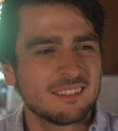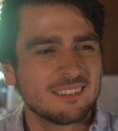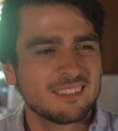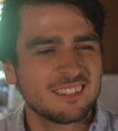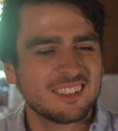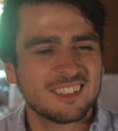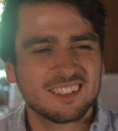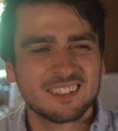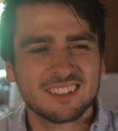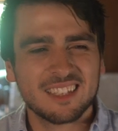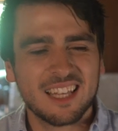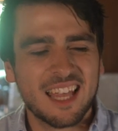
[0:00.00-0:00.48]

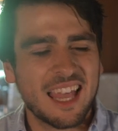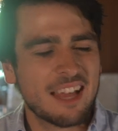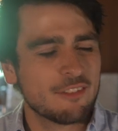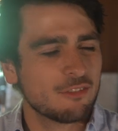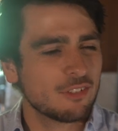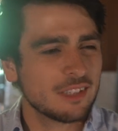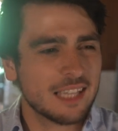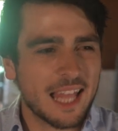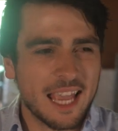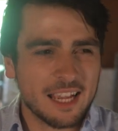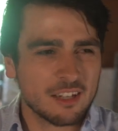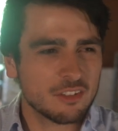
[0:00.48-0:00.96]
just
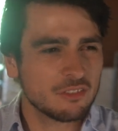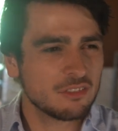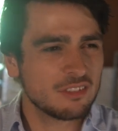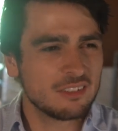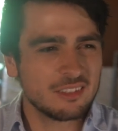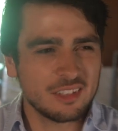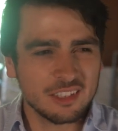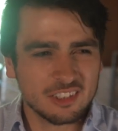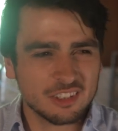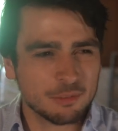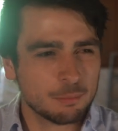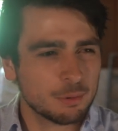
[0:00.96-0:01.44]
have lack
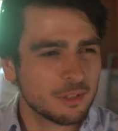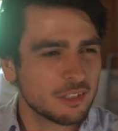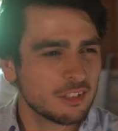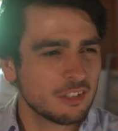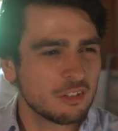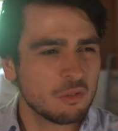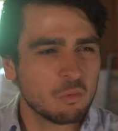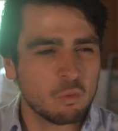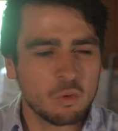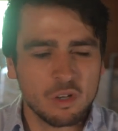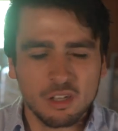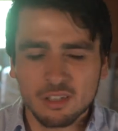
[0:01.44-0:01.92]
of discipline
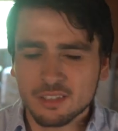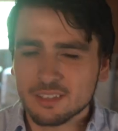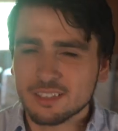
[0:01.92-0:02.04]
and will.